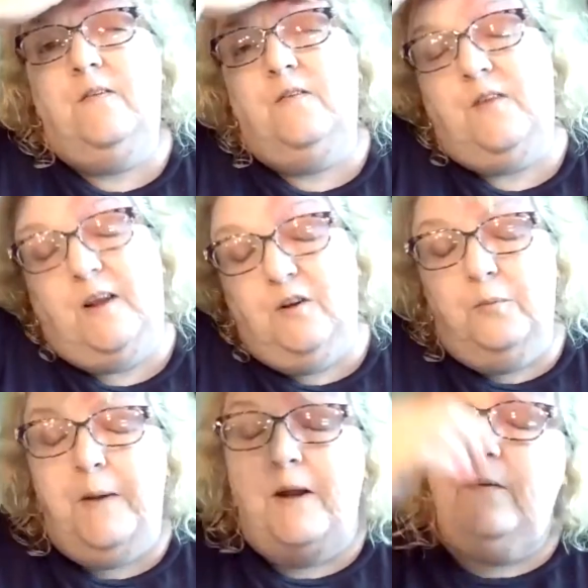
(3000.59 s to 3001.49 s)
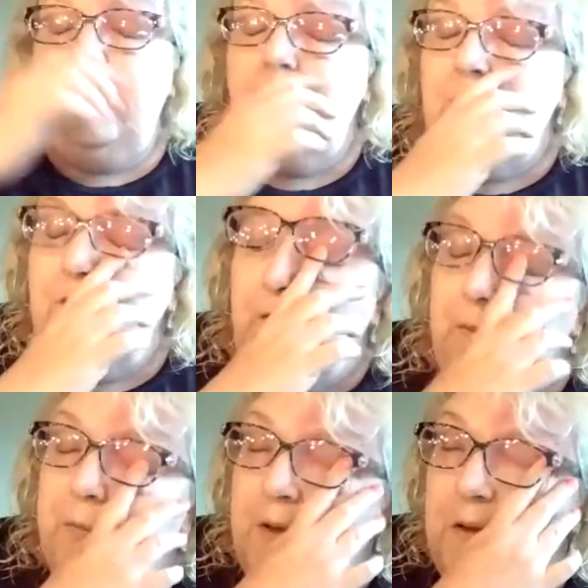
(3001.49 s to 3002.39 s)
the signal better than
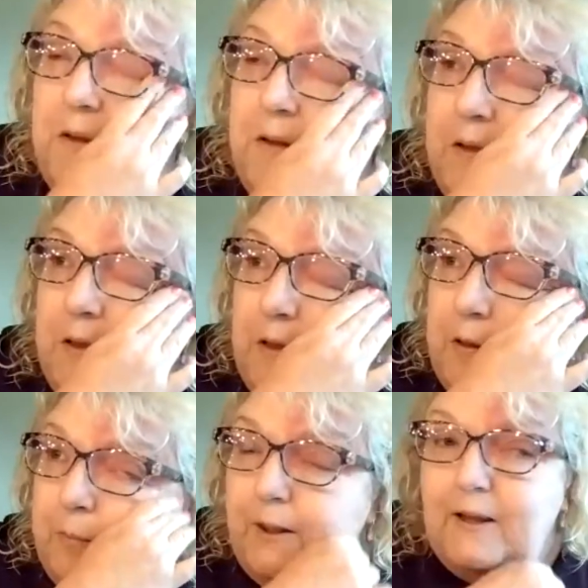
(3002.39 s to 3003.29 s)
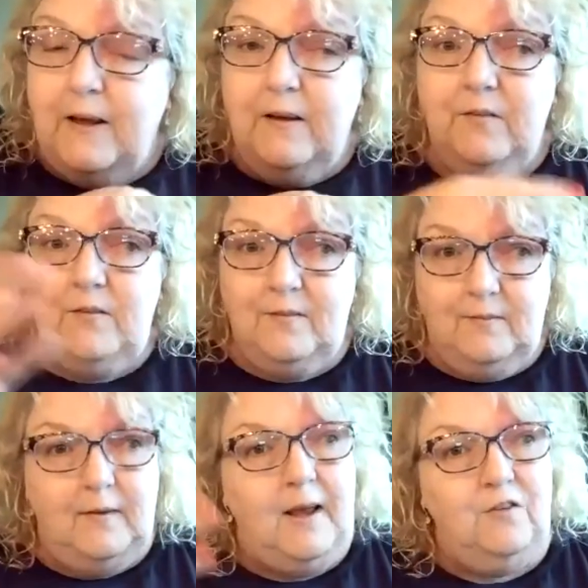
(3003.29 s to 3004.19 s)
Zoom.
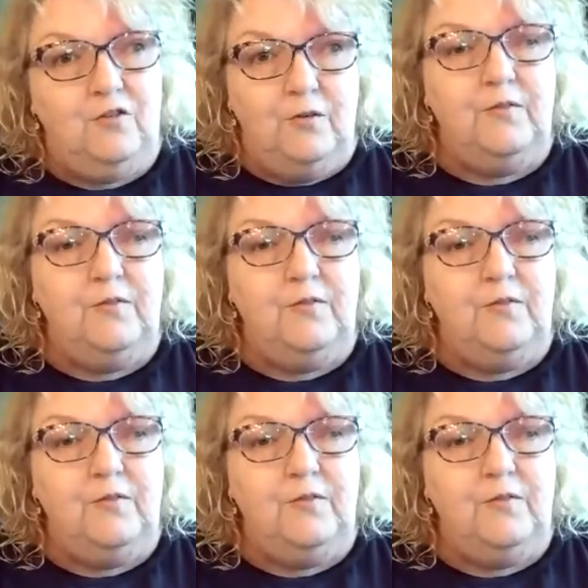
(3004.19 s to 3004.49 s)
Because as you